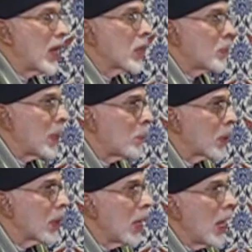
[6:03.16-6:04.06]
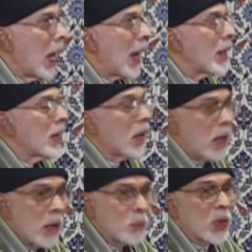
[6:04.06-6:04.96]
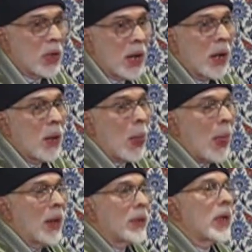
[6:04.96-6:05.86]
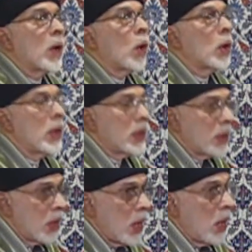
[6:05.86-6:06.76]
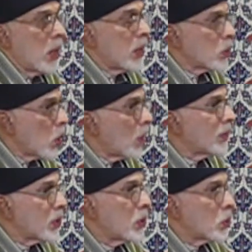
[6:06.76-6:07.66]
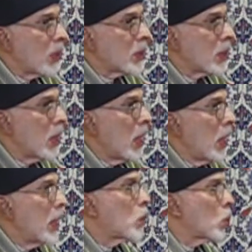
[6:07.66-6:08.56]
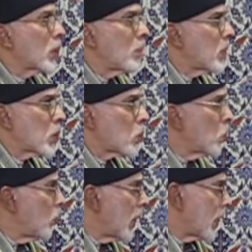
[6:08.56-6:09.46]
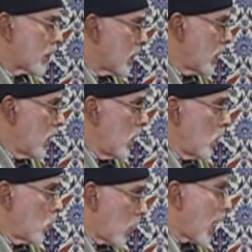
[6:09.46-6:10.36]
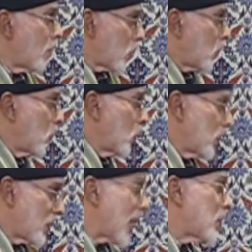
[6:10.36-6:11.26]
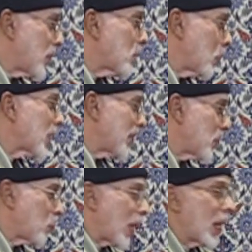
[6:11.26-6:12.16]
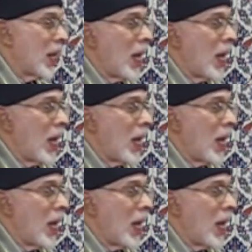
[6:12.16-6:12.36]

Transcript: various people, and alhamdulillah, they all resolved the situation. It took them just 2 weeks to come to senses, put it this way.